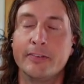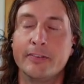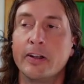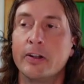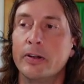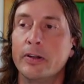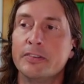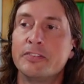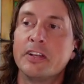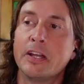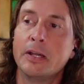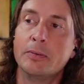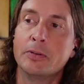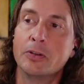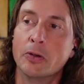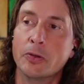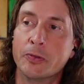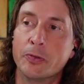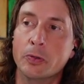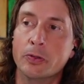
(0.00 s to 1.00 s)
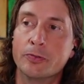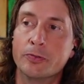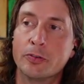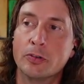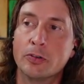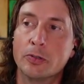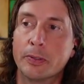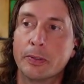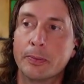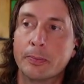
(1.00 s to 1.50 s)
If I don't have time to go through the
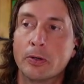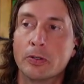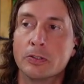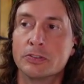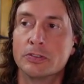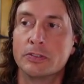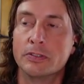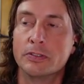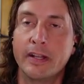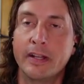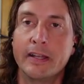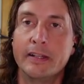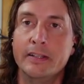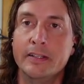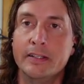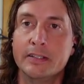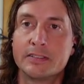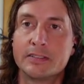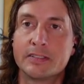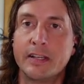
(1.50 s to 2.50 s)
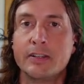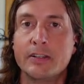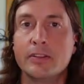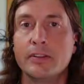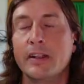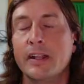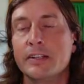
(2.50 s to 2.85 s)
full proposal in idea scale,